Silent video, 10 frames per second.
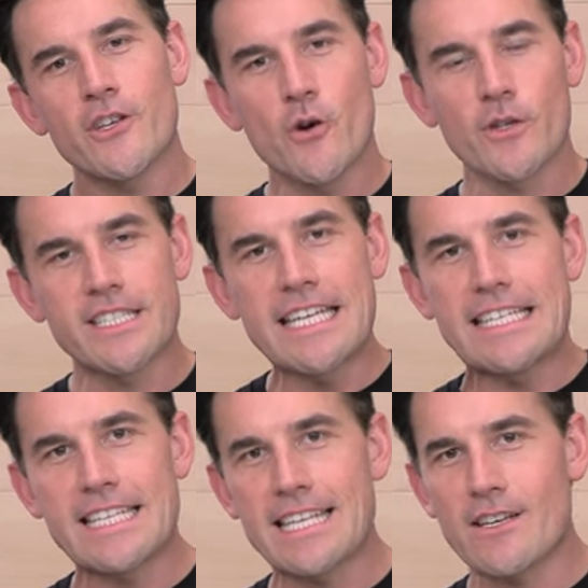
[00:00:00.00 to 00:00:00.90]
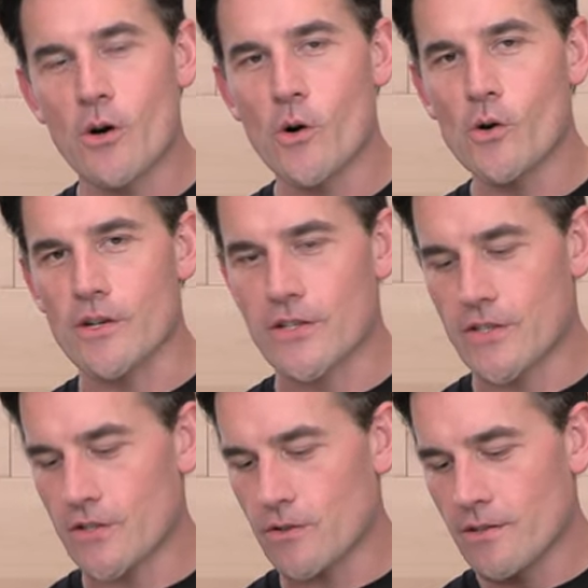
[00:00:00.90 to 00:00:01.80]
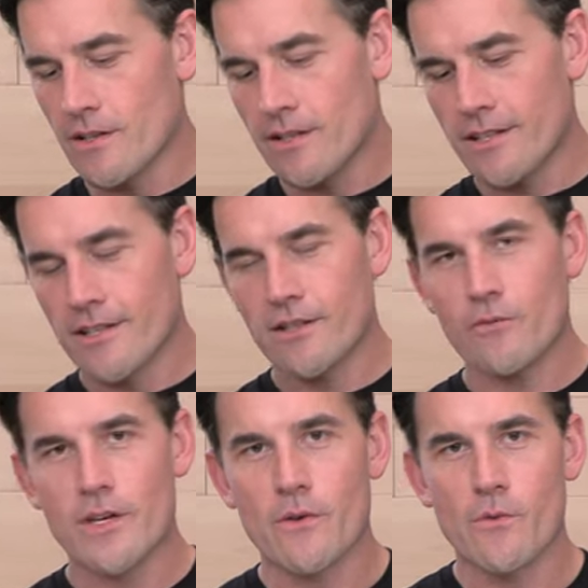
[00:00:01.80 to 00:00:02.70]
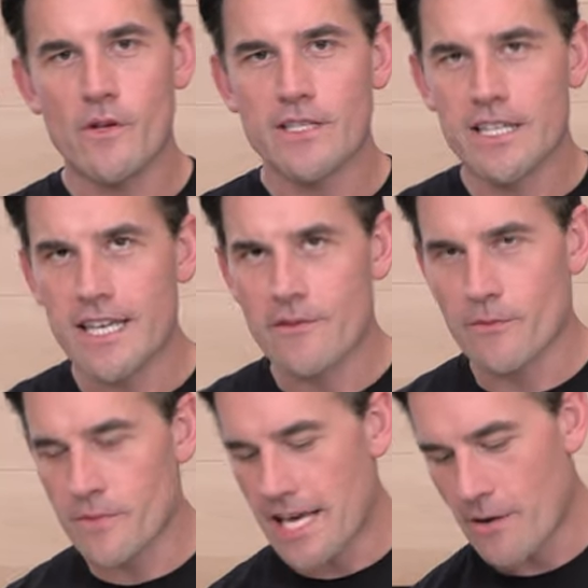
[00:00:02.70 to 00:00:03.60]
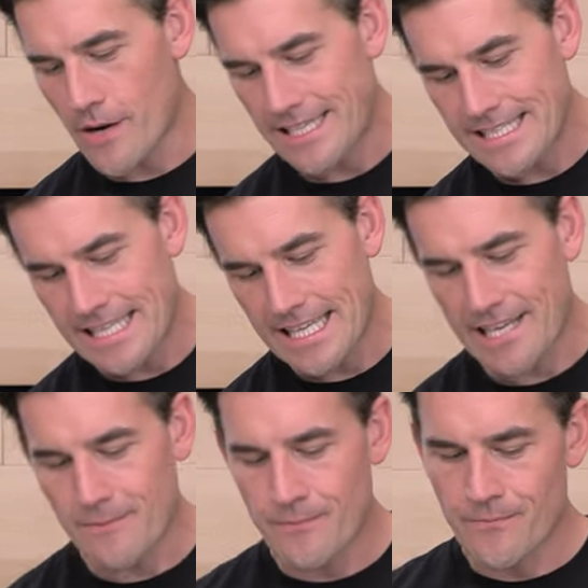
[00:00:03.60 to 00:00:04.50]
your TT course. 3-year warranty, again, from KYT.